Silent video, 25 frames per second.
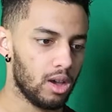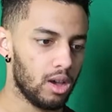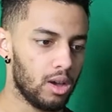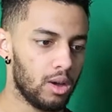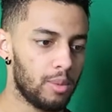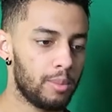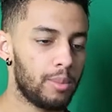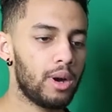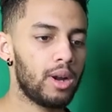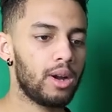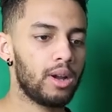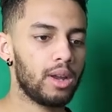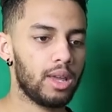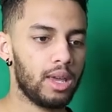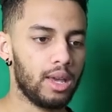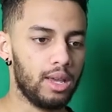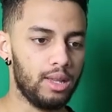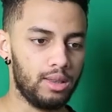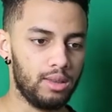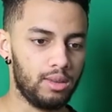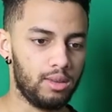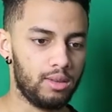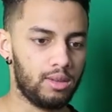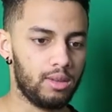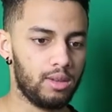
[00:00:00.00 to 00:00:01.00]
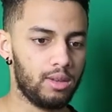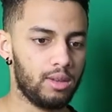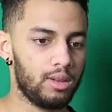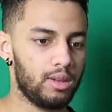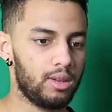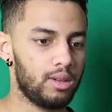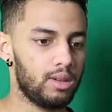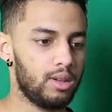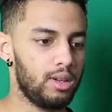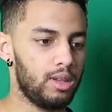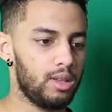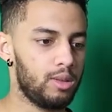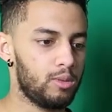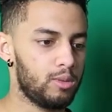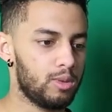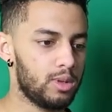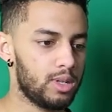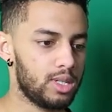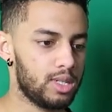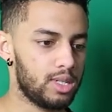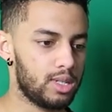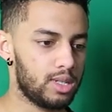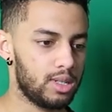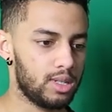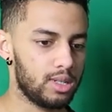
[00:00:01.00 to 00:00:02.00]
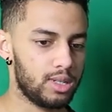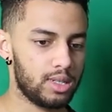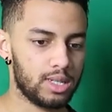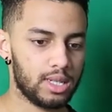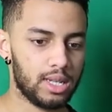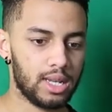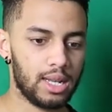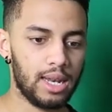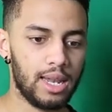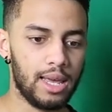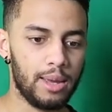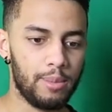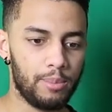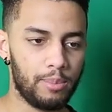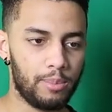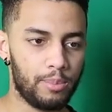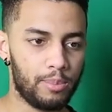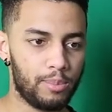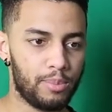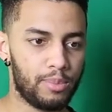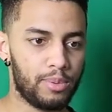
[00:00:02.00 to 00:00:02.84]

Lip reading: A market. It was sklep.